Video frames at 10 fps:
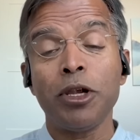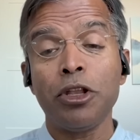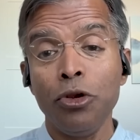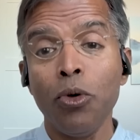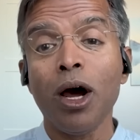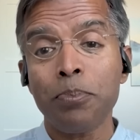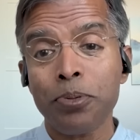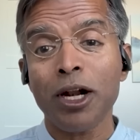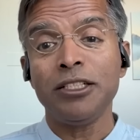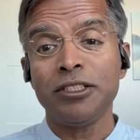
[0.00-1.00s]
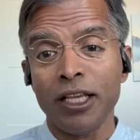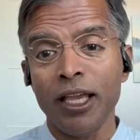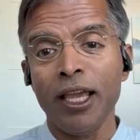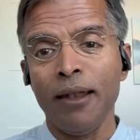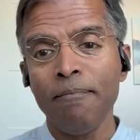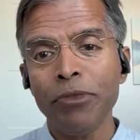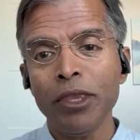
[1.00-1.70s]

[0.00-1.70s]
but you are pricing in